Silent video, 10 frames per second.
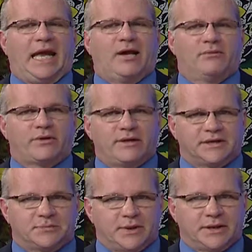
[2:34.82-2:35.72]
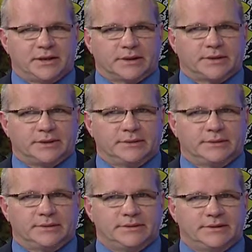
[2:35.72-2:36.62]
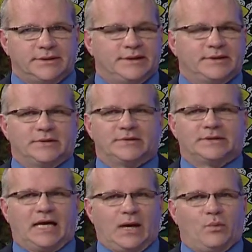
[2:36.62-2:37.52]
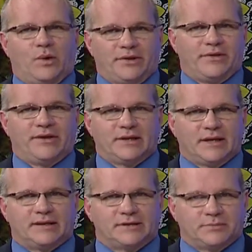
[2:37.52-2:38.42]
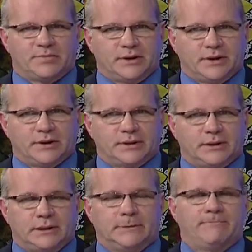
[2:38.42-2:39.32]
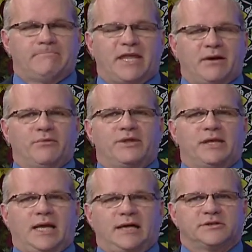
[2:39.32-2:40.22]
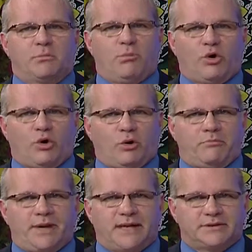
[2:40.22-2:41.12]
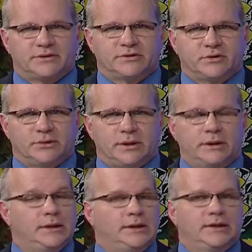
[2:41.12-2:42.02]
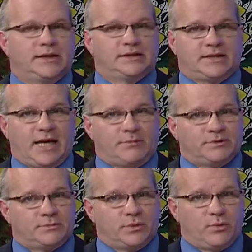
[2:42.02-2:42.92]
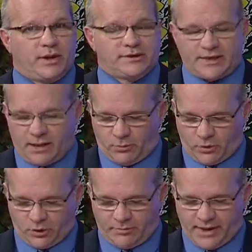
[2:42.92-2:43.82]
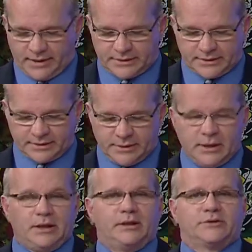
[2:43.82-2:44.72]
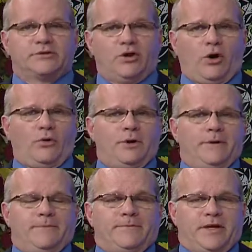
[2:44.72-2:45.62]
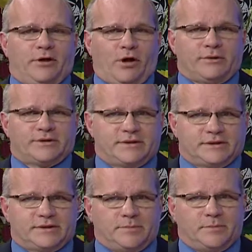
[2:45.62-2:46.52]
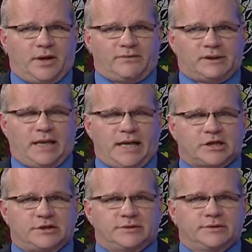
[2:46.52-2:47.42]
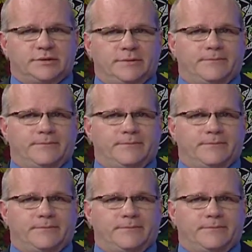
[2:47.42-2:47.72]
Everything's political. There's not one thing that isn't political. Everything has a moral basis to it. It just happens to be, what is that moral basis? So in our system of elections,